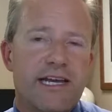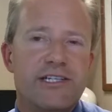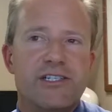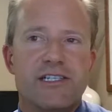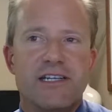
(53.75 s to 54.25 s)

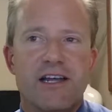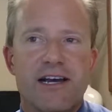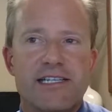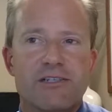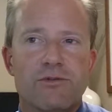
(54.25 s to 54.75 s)
edges and
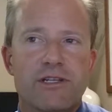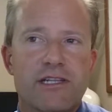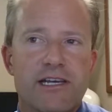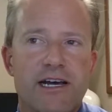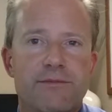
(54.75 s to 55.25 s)
lines
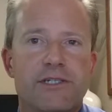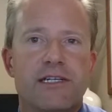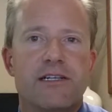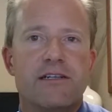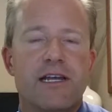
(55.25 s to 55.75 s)
within the
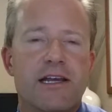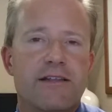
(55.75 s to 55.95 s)
object, and,